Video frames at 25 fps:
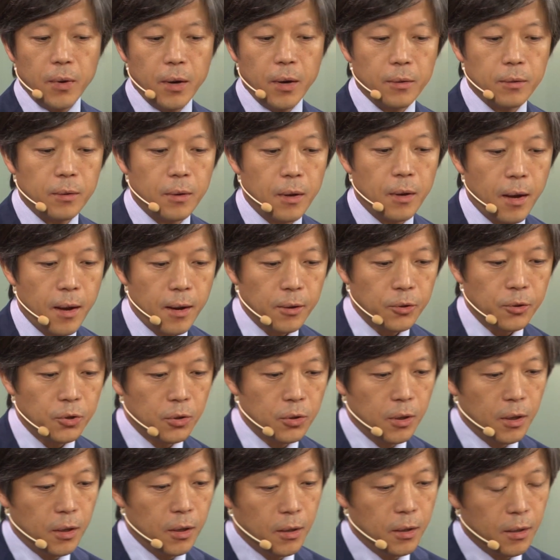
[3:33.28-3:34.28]
Well,
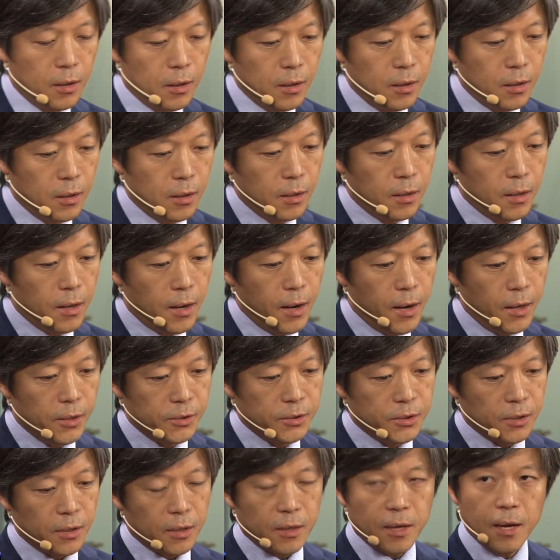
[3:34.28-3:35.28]
actually,
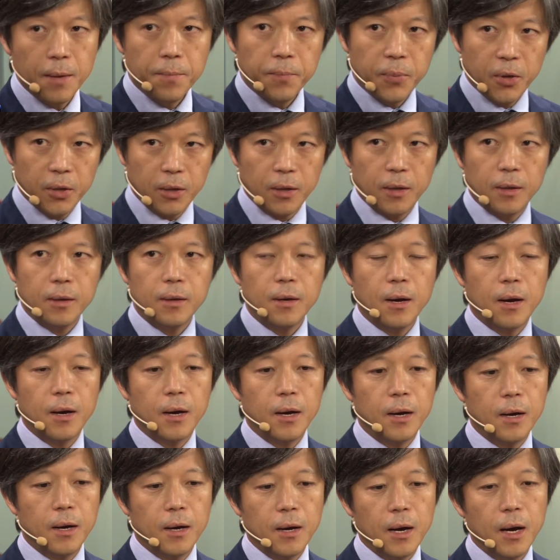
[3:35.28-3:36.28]
as a company,
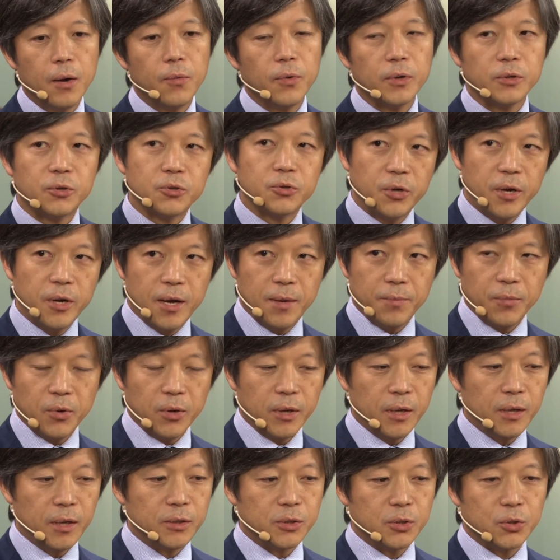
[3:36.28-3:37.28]
our
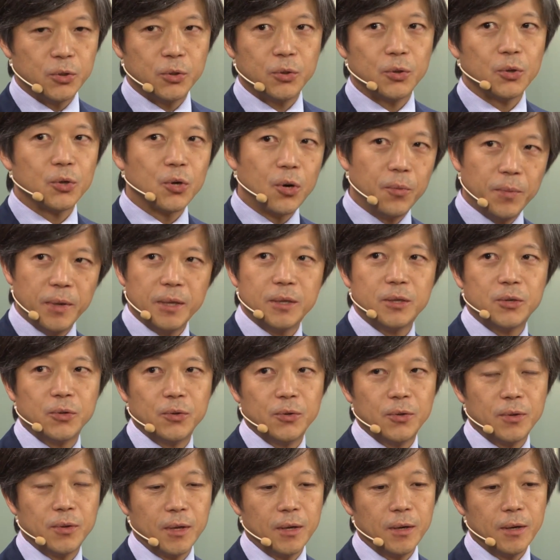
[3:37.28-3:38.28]
dream is to commit
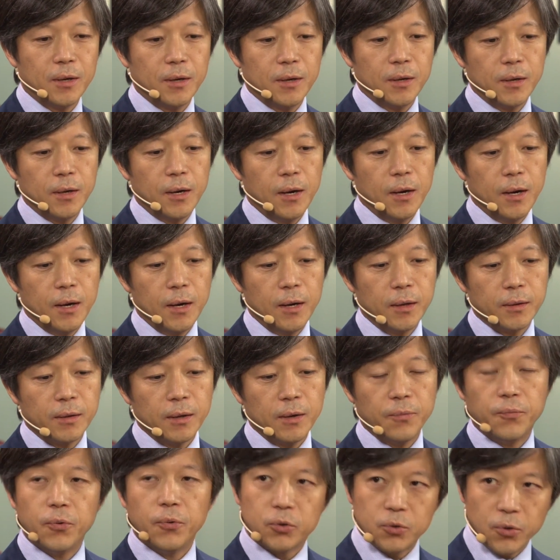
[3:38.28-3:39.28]
to
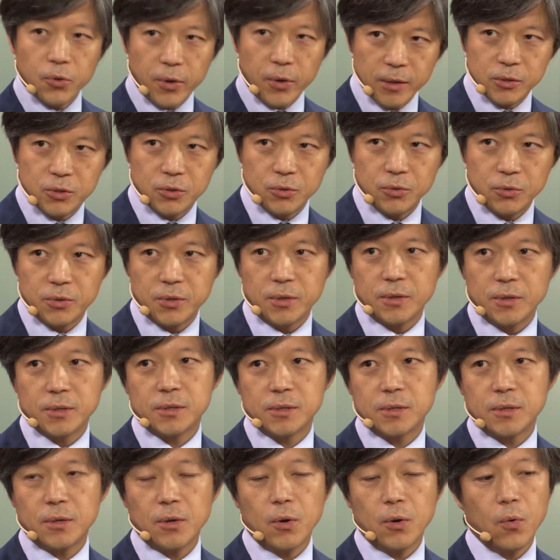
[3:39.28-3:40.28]
the photo
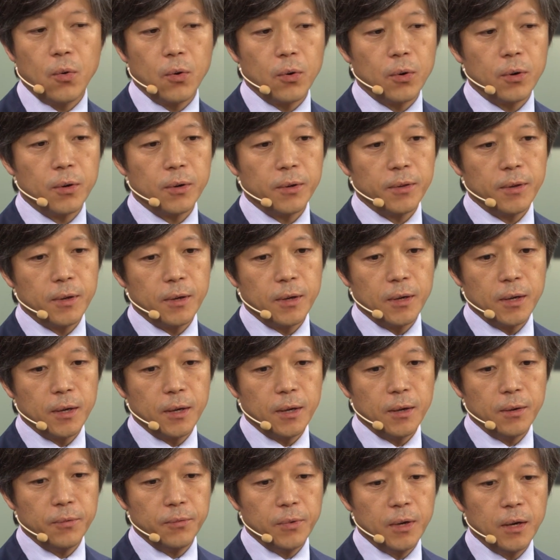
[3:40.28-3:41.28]
enthusiasts or
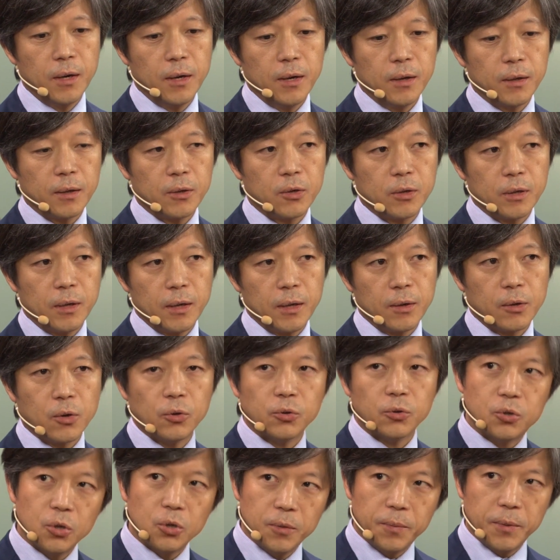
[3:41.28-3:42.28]

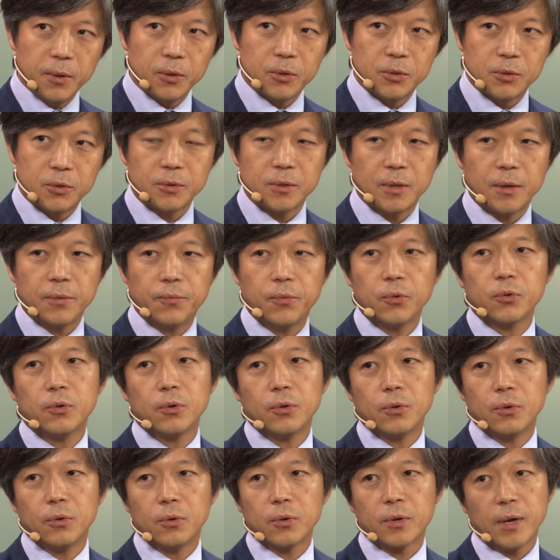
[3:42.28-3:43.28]
contribute to the
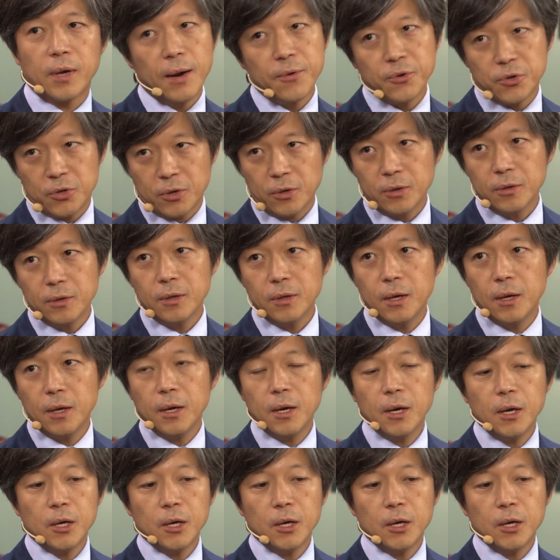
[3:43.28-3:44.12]
photo culture.